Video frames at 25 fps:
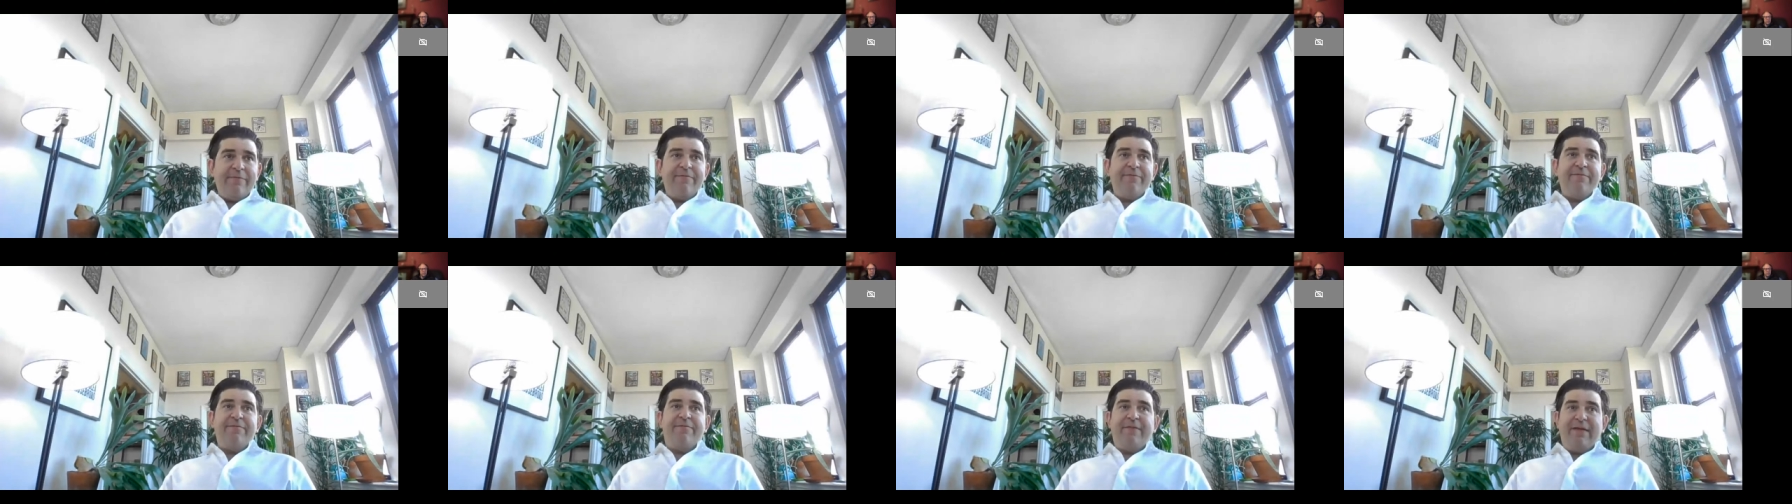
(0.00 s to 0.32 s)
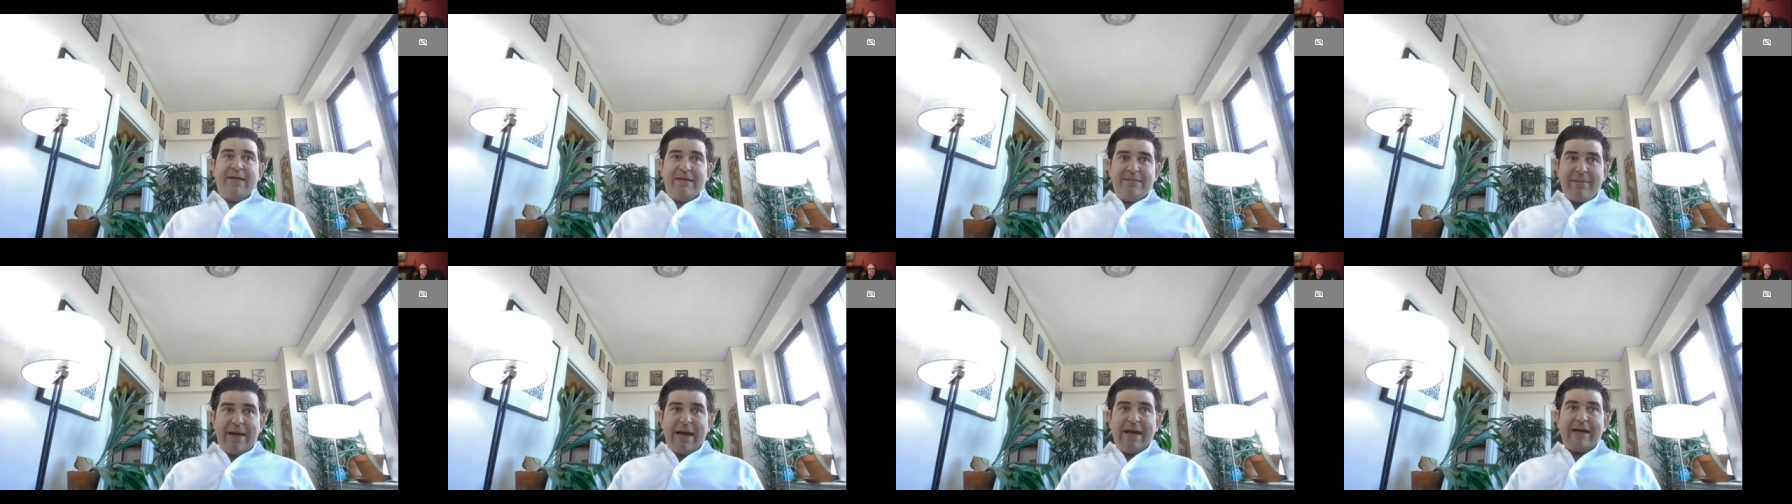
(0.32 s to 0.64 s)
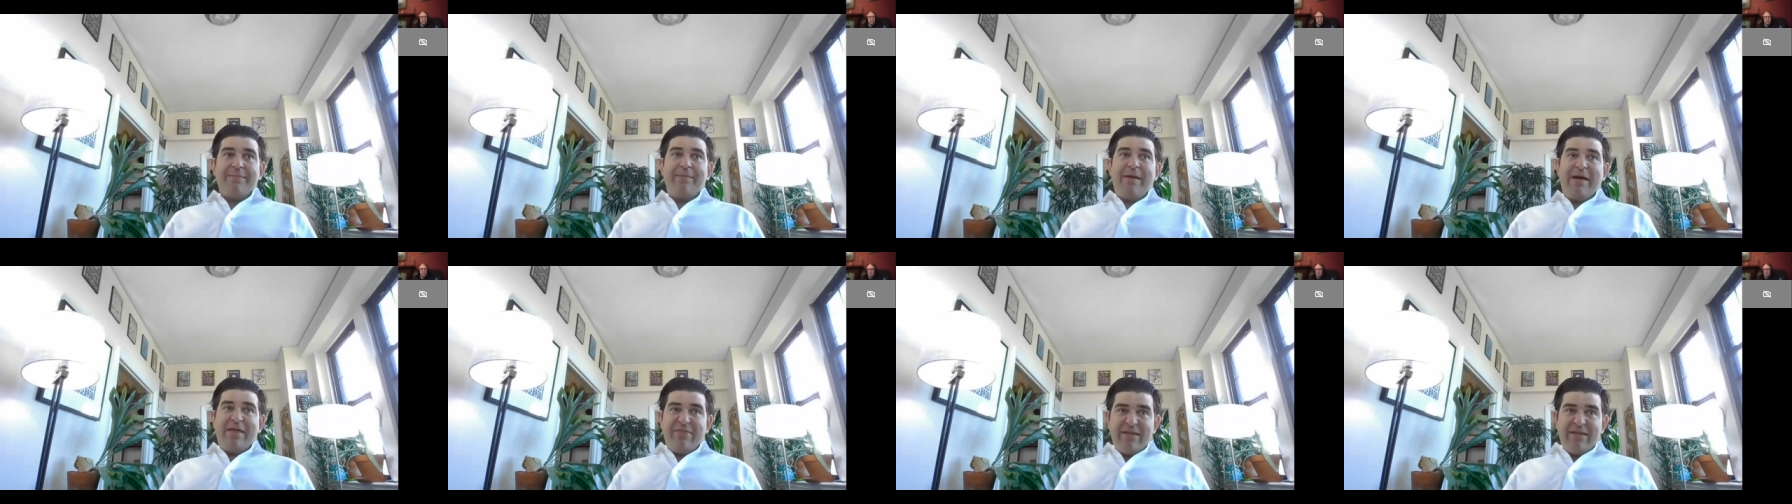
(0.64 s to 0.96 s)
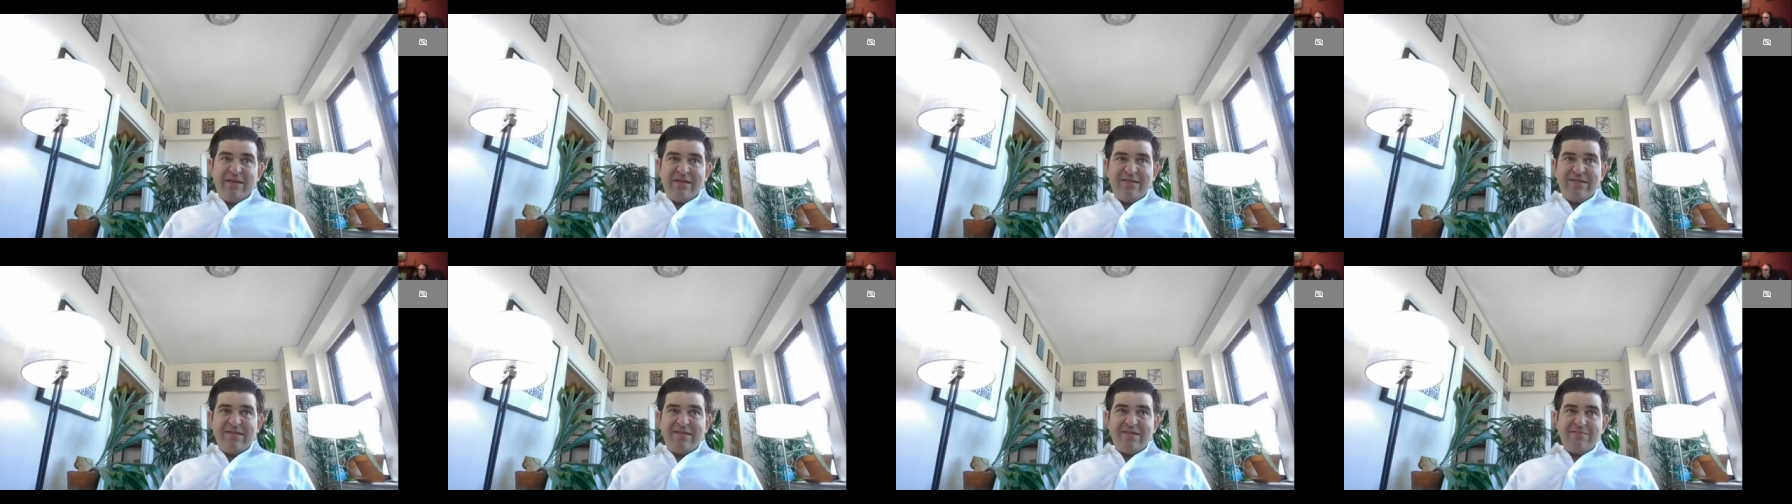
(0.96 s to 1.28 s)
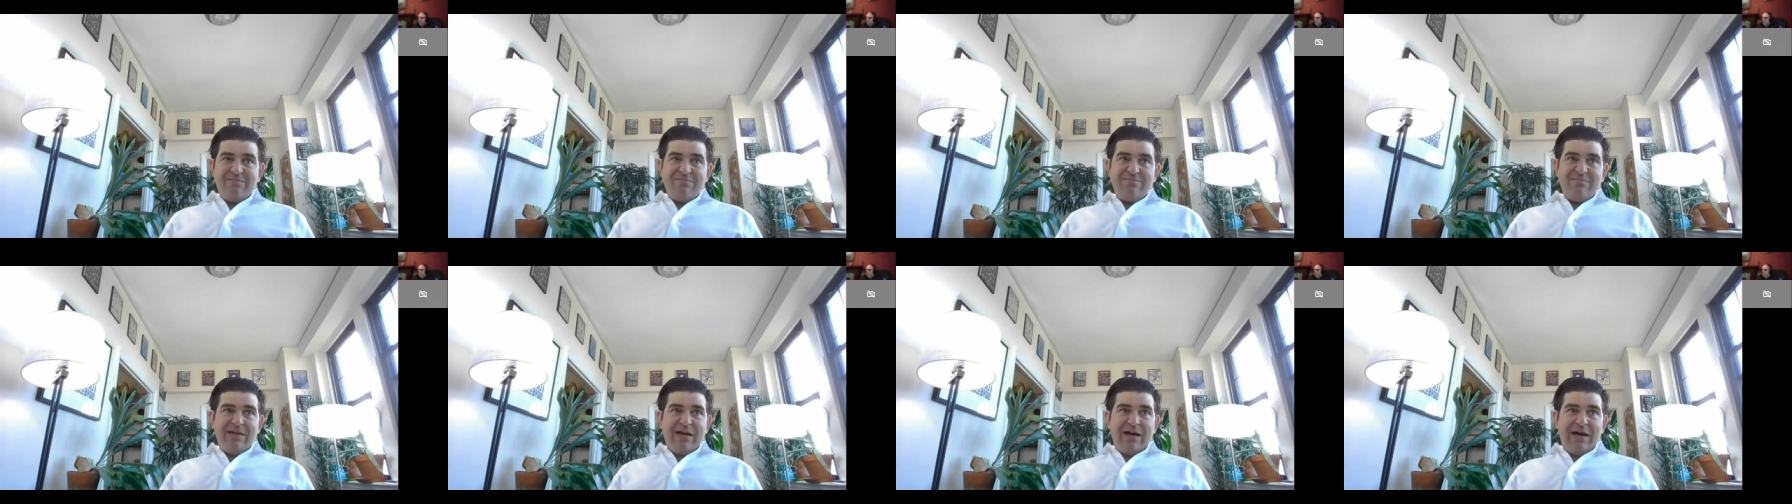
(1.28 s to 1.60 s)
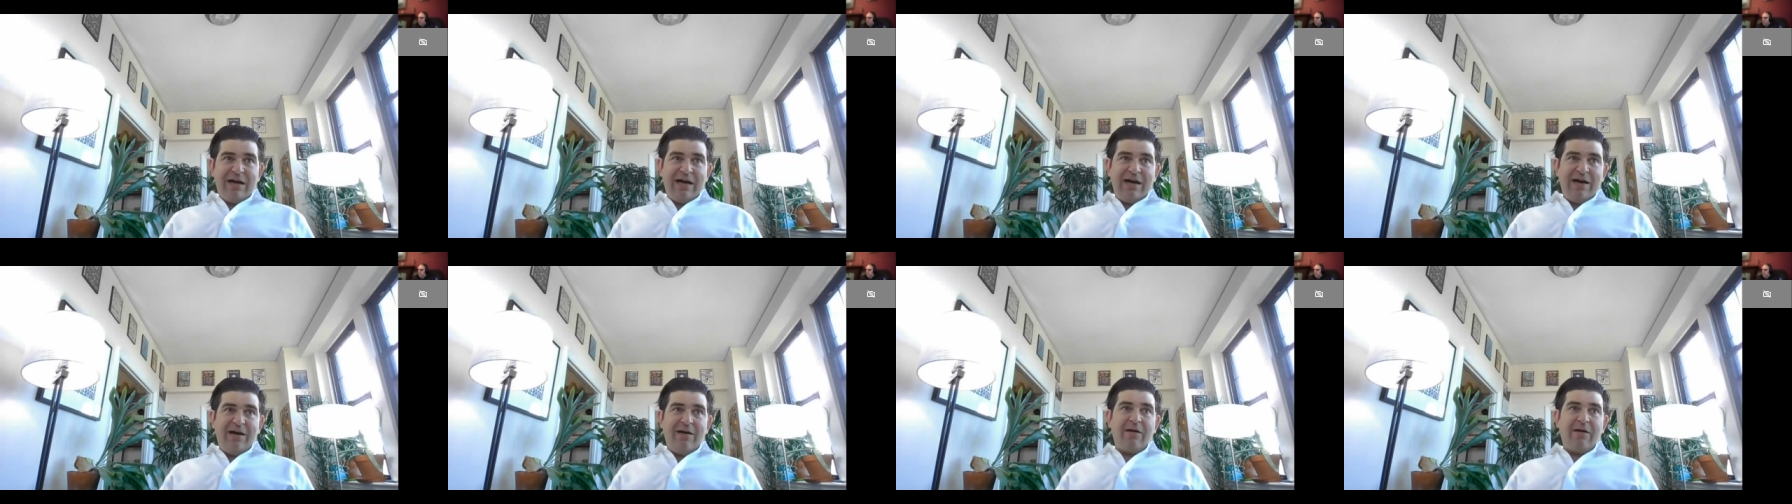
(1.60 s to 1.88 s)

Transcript: feedback methods uh,